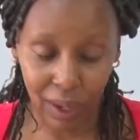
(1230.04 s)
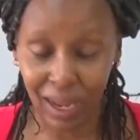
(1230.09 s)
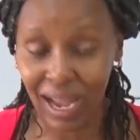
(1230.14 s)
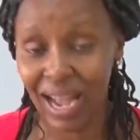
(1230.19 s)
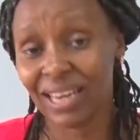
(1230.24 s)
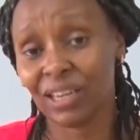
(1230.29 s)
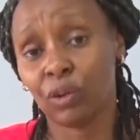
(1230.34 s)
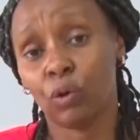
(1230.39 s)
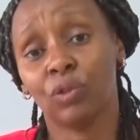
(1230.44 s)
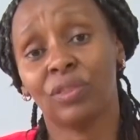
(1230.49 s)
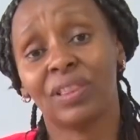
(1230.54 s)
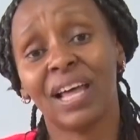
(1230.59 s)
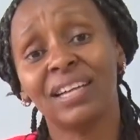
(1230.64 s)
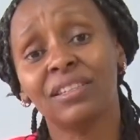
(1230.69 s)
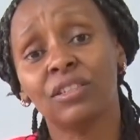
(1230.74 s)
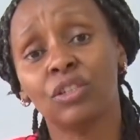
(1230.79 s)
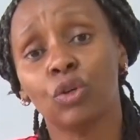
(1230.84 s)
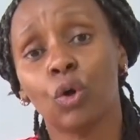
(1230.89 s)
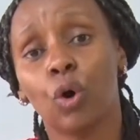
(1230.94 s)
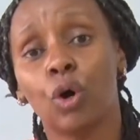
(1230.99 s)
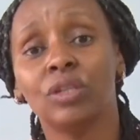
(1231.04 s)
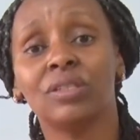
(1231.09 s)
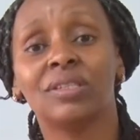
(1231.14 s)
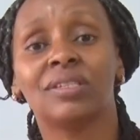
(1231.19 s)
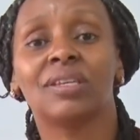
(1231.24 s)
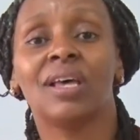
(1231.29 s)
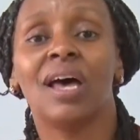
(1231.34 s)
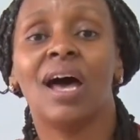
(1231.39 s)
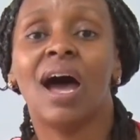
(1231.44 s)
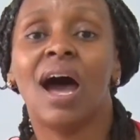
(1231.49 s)
And on that
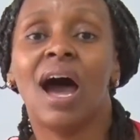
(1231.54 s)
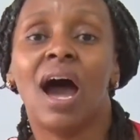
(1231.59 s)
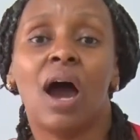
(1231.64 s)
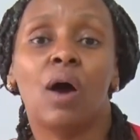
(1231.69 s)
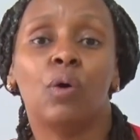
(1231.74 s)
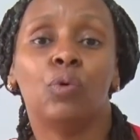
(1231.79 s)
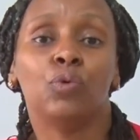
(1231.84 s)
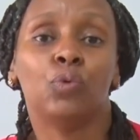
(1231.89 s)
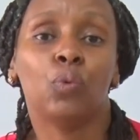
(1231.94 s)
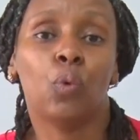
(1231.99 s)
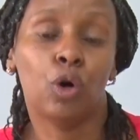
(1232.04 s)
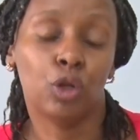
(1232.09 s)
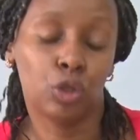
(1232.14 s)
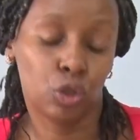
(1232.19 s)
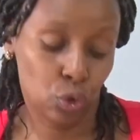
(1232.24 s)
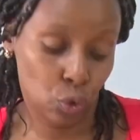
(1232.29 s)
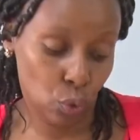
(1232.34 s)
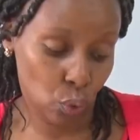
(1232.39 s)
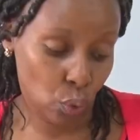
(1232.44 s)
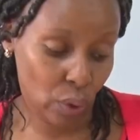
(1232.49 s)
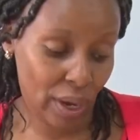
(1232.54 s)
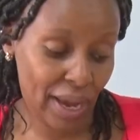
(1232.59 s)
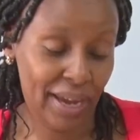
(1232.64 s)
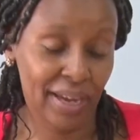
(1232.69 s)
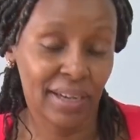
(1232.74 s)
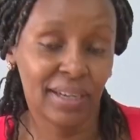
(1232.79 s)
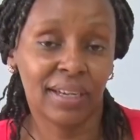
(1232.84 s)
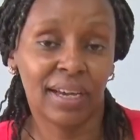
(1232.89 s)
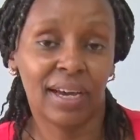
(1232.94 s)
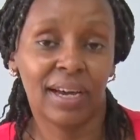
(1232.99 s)
note, I would want to
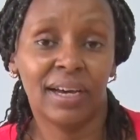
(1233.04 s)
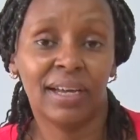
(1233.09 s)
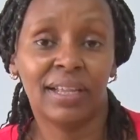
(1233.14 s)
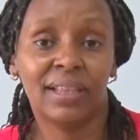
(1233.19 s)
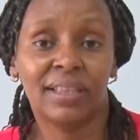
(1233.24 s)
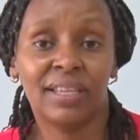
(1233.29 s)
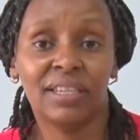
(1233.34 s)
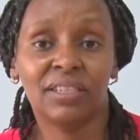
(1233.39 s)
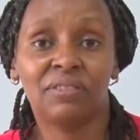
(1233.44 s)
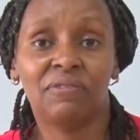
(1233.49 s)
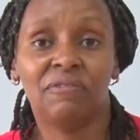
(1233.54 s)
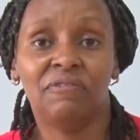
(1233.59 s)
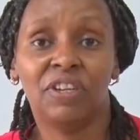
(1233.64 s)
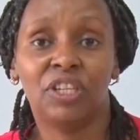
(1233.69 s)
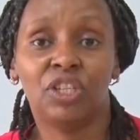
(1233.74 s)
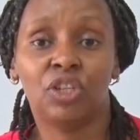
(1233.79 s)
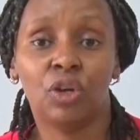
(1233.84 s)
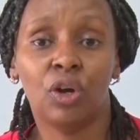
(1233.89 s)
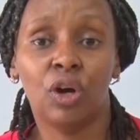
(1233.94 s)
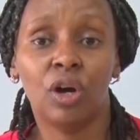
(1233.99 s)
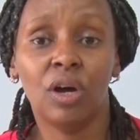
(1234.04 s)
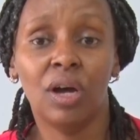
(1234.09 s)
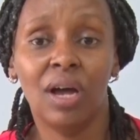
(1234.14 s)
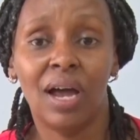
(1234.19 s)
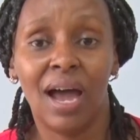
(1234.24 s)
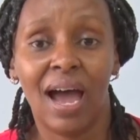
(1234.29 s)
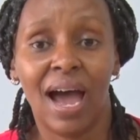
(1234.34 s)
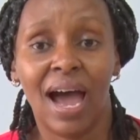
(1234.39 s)
end this video,